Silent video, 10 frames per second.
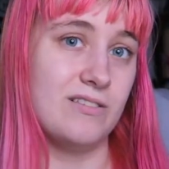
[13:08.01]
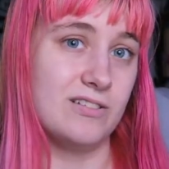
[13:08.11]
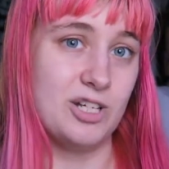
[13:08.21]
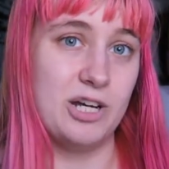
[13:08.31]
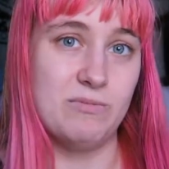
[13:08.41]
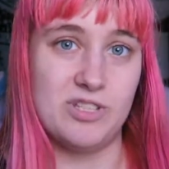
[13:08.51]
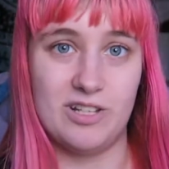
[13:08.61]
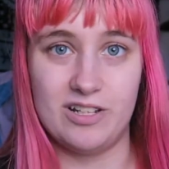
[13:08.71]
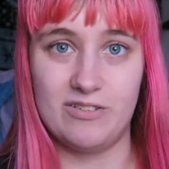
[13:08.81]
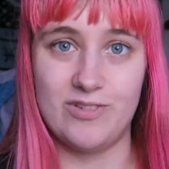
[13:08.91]
their time
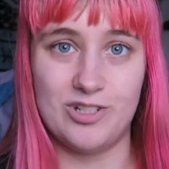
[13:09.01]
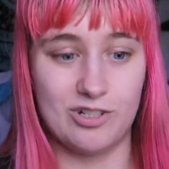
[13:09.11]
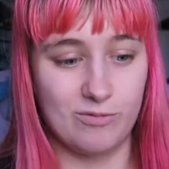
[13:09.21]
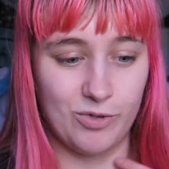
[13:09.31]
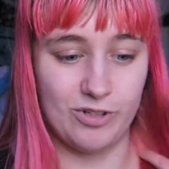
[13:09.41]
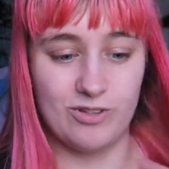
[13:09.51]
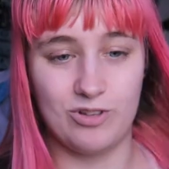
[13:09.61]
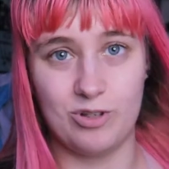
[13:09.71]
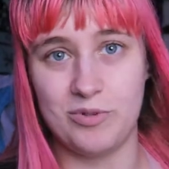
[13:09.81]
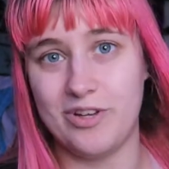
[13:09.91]
is, like, to finish homework and
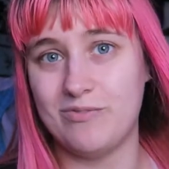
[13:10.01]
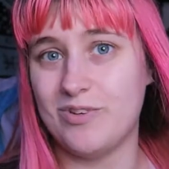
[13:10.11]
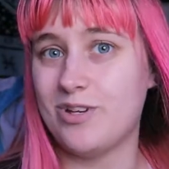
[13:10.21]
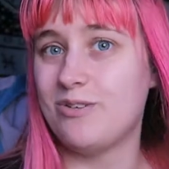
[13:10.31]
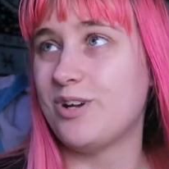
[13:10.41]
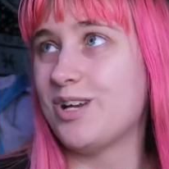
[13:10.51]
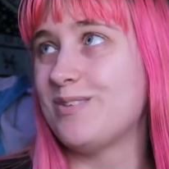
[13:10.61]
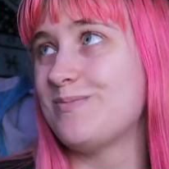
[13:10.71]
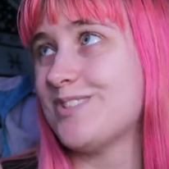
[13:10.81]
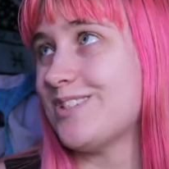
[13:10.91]
then they're playing video games.